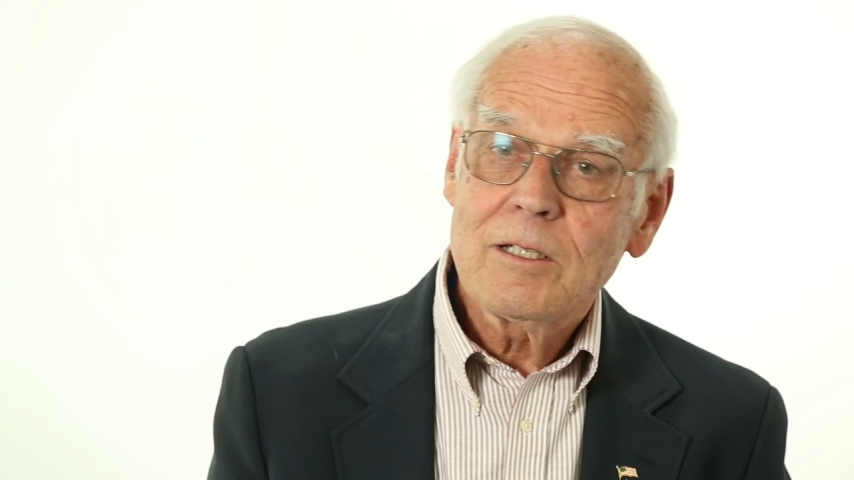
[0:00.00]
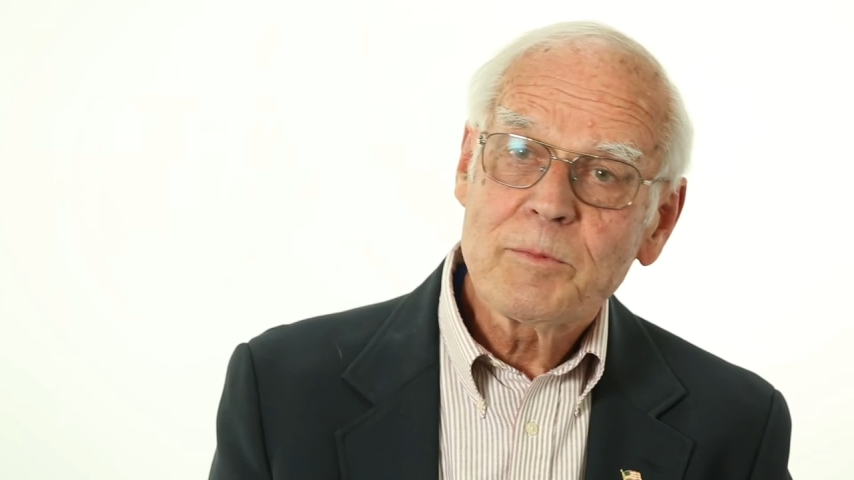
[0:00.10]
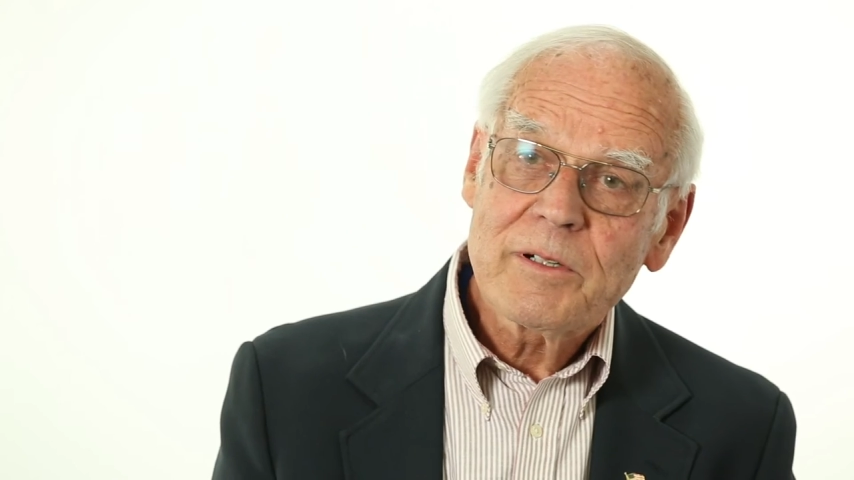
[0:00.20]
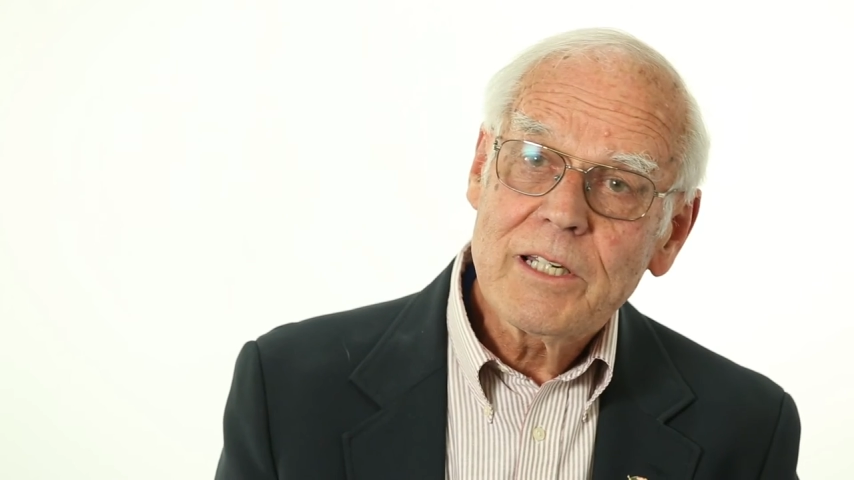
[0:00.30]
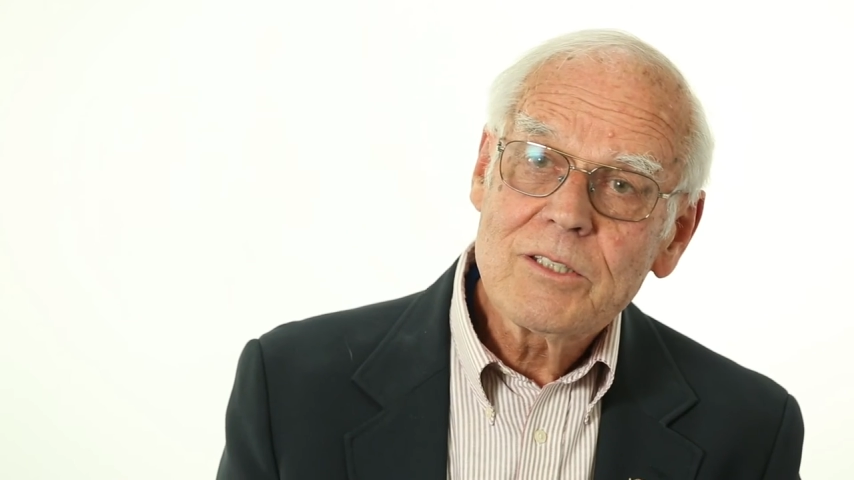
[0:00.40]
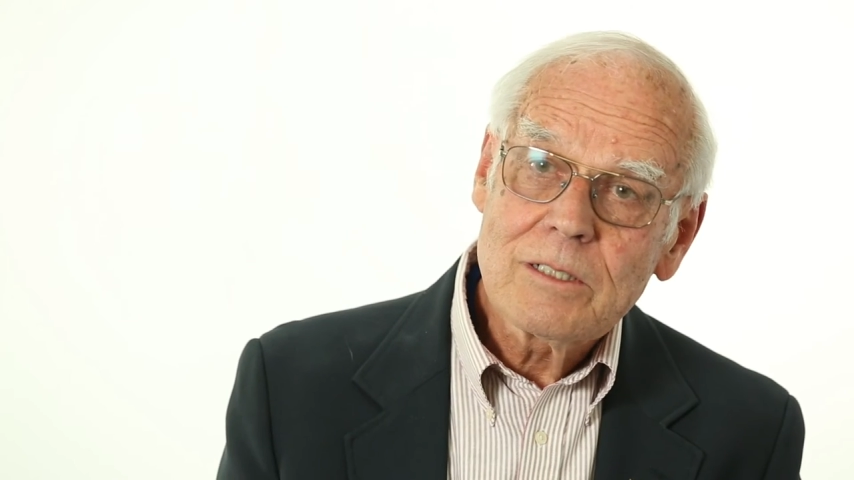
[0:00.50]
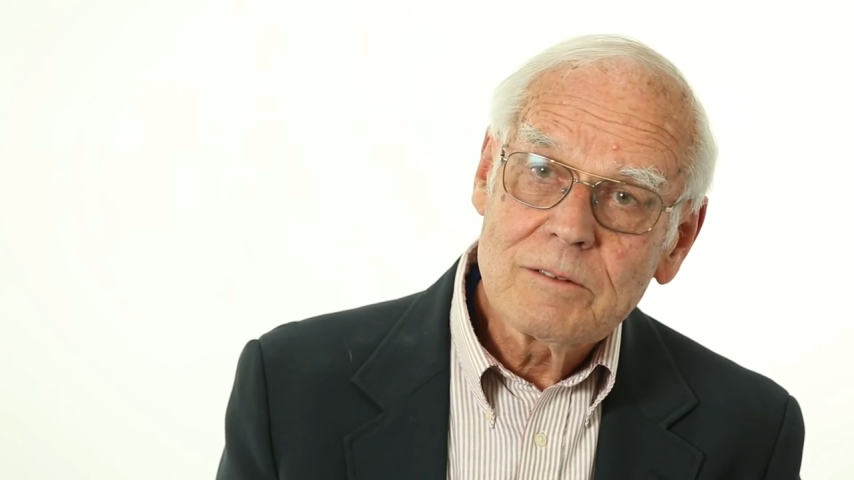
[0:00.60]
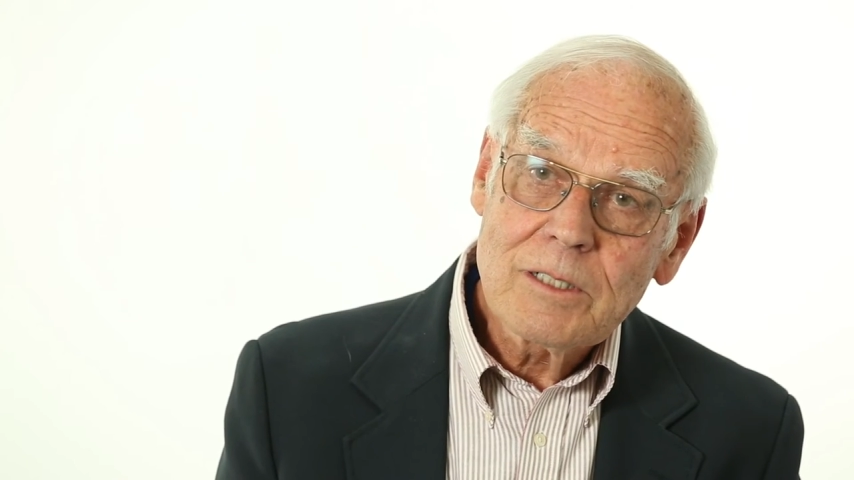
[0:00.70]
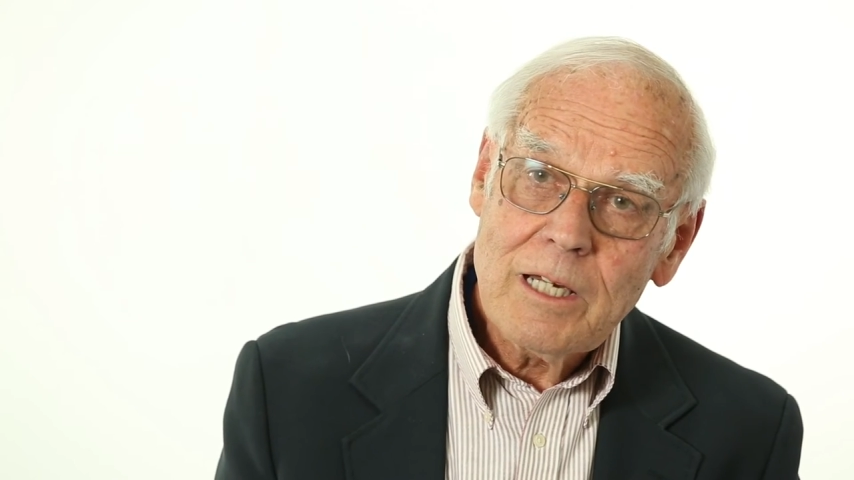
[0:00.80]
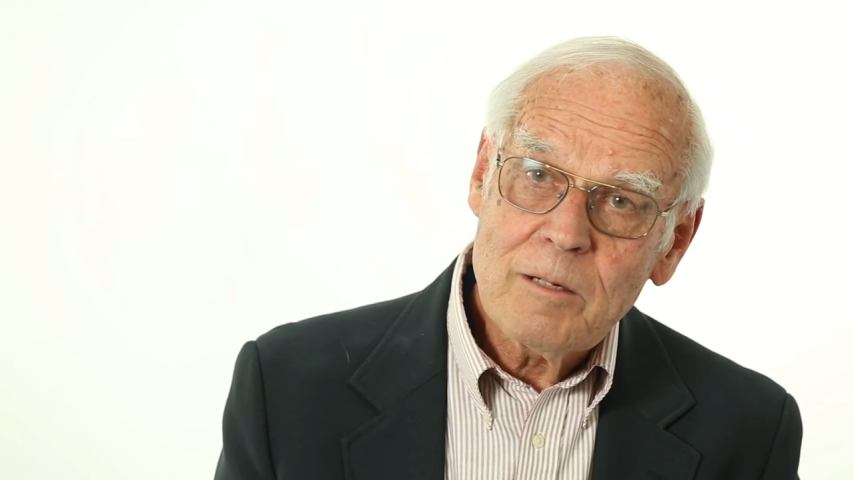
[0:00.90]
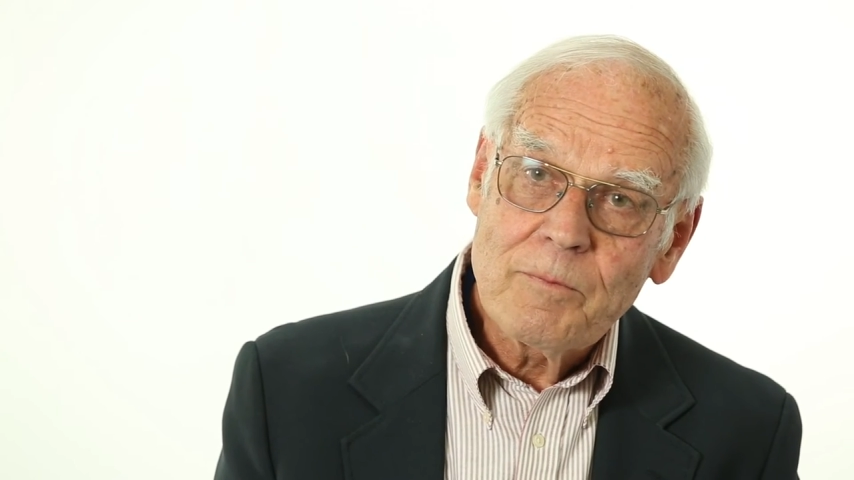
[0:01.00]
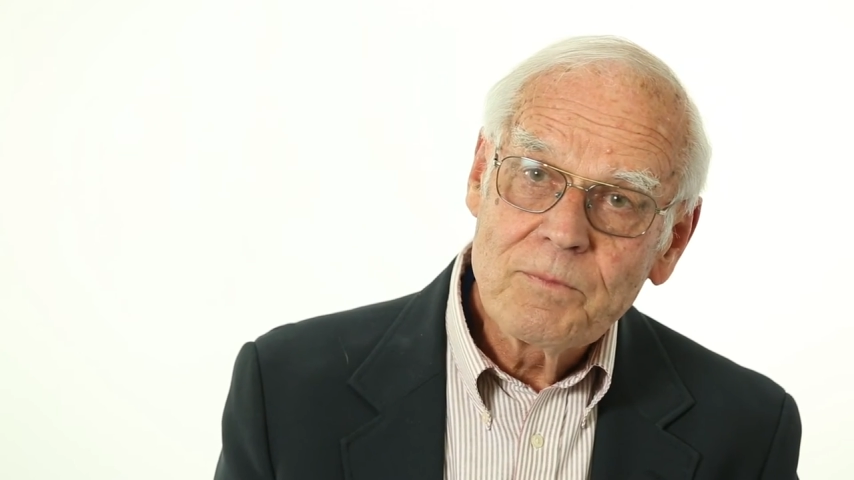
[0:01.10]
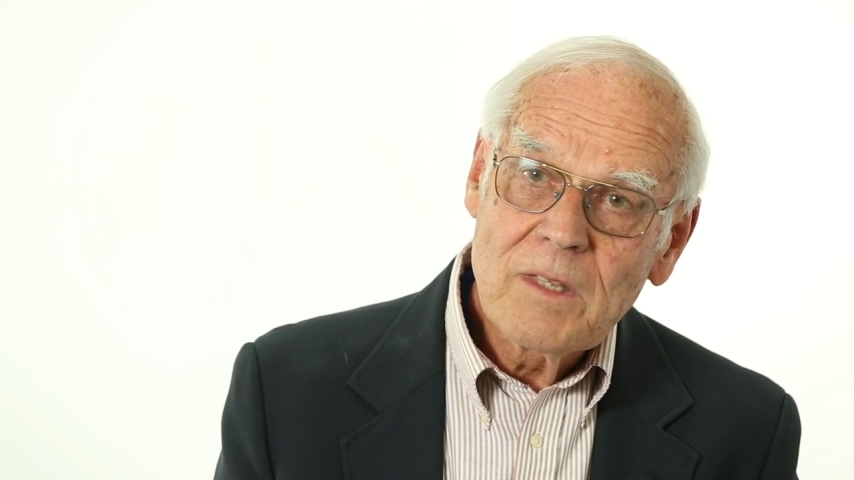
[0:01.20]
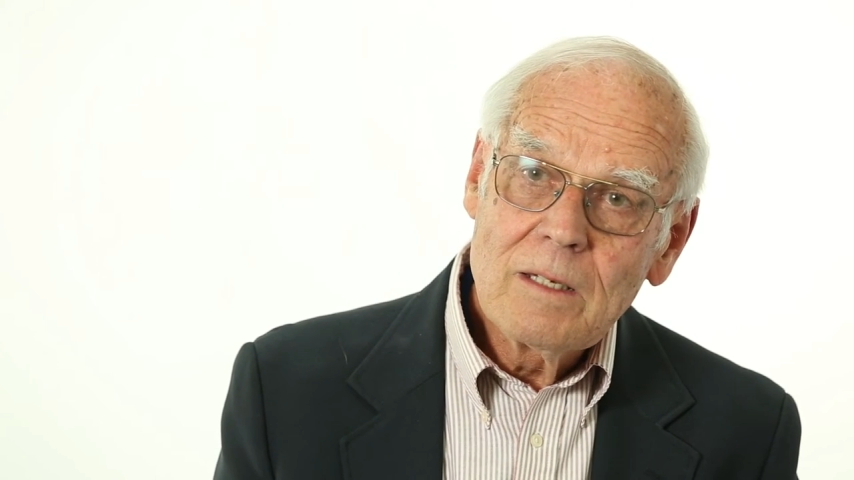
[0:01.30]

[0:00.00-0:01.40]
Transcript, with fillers: the inspiration will come.